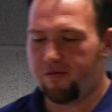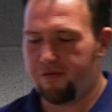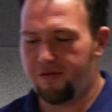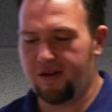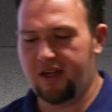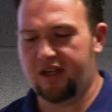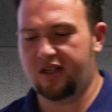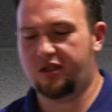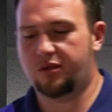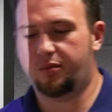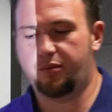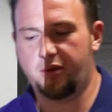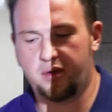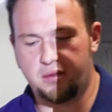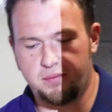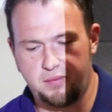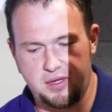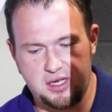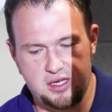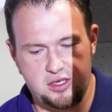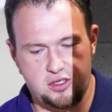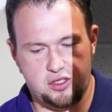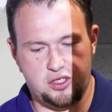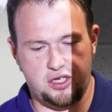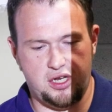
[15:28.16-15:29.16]
Facebook
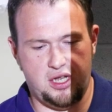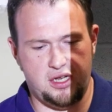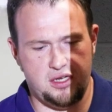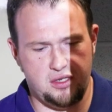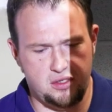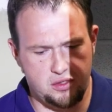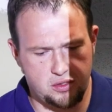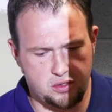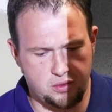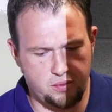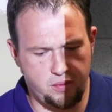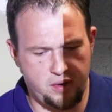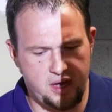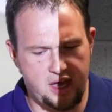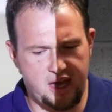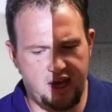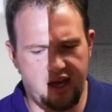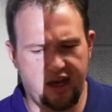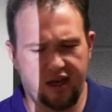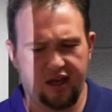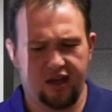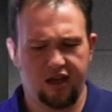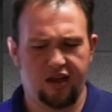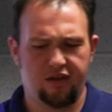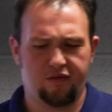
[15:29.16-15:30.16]
made a change
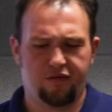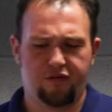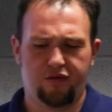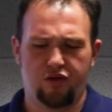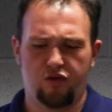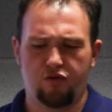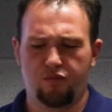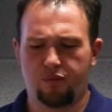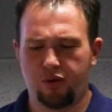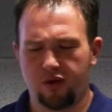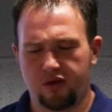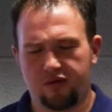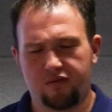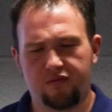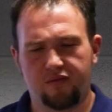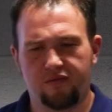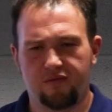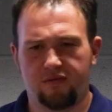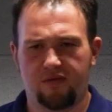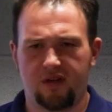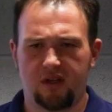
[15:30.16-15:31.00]
where if you put